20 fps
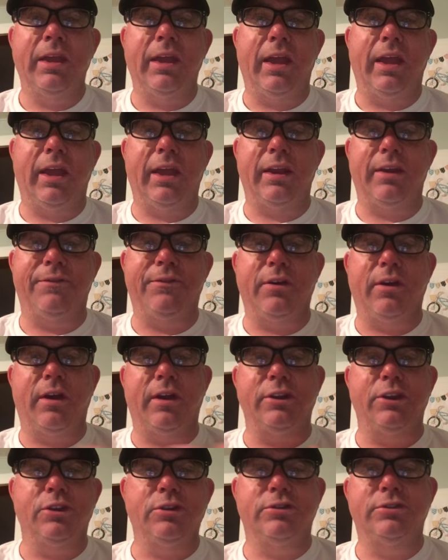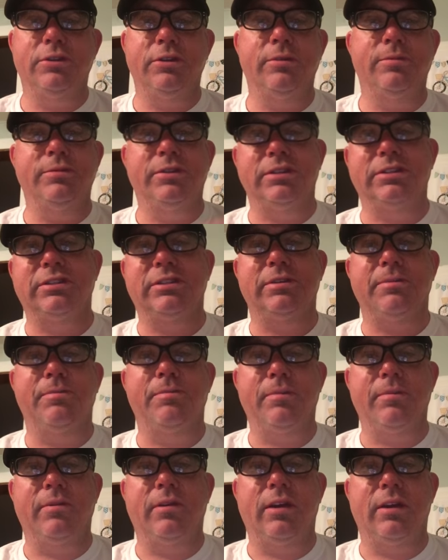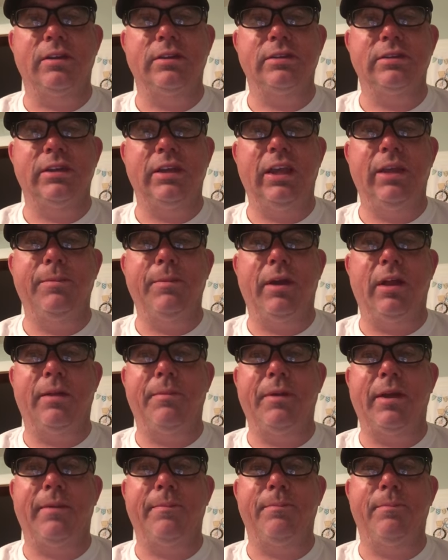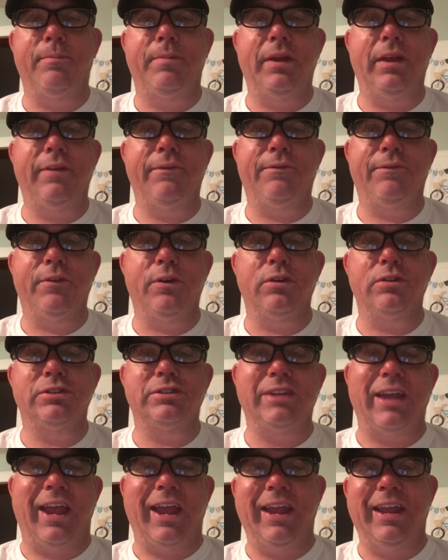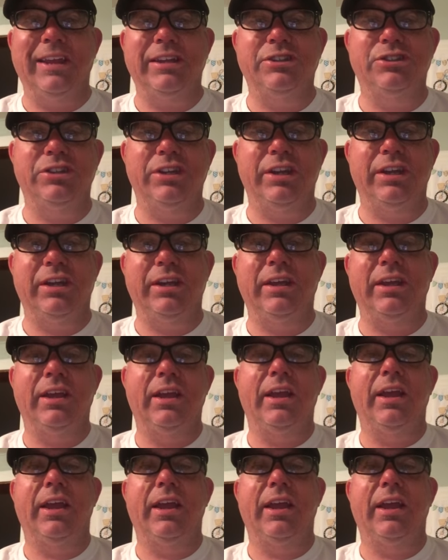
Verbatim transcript: And if you're on YouTube, just email them at bfirstag